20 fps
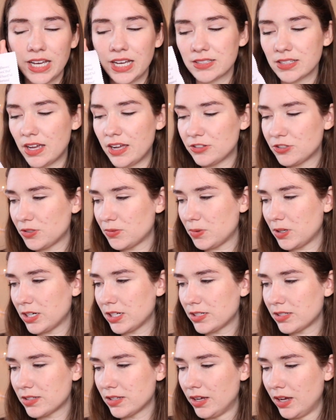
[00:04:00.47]
it has 100
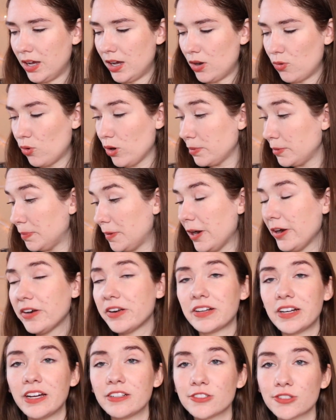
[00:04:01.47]
words, Warby
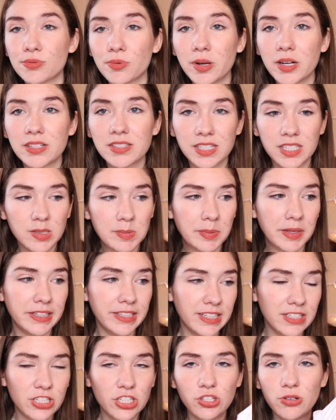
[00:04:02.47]
Parker in 100 words,
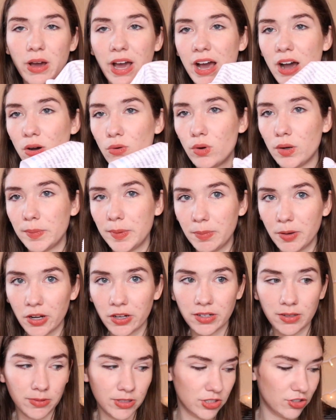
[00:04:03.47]
explaining to you how Warby
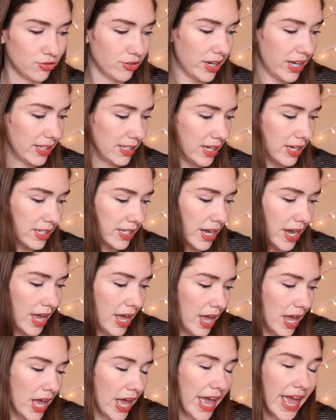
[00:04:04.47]
Parker was created.
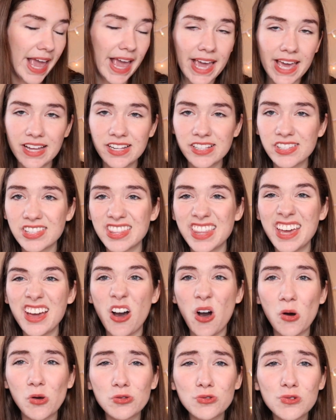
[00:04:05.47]
And they
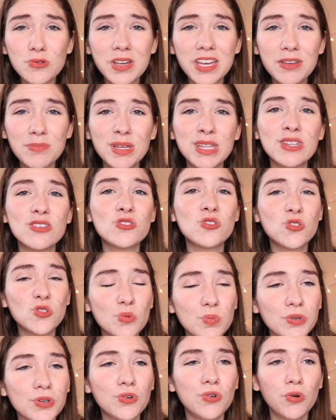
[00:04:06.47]
also gave me this
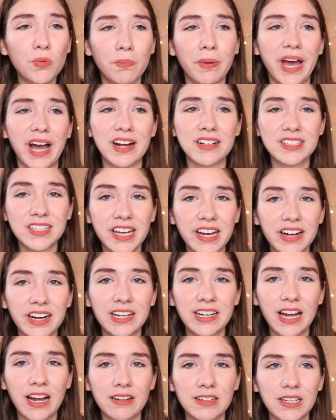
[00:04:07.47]
super cool bag to carry
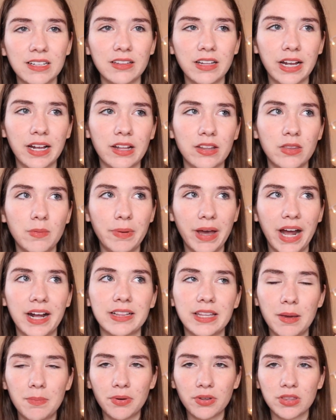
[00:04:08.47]
it out in, like the
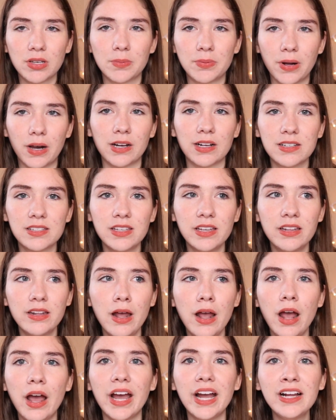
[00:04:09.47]
bag they put their products in.
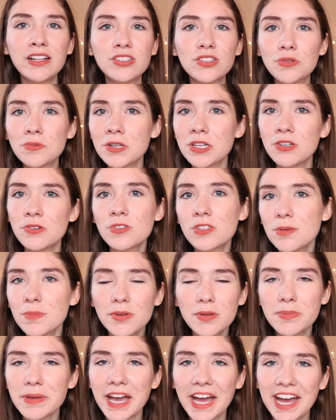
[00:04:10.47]
It's a
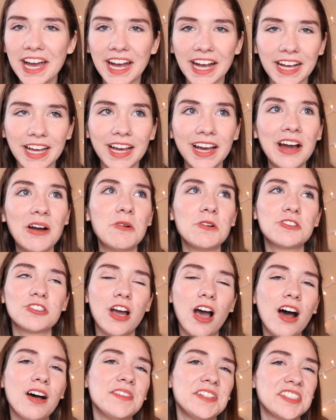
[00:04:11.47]
reusable bag, which
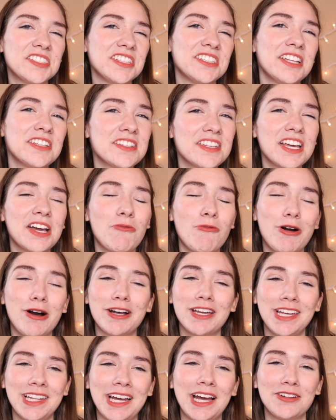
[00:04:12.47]
obviously that's like
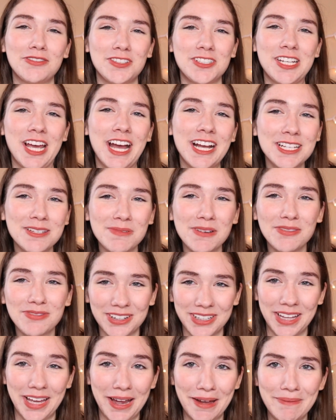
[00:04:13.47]
walking advertisement
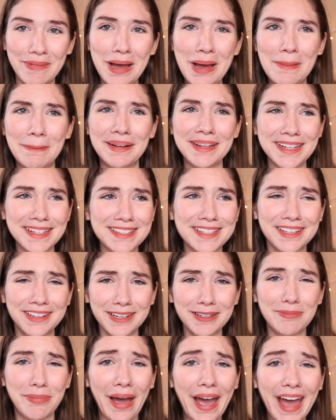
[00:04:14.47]
for them, but it's a
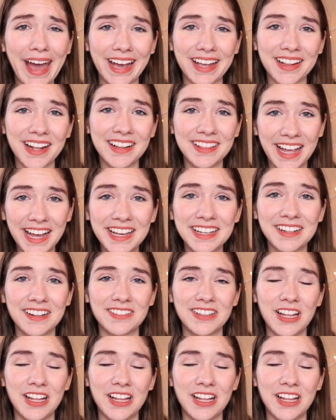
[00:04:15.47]
good bag and I like it a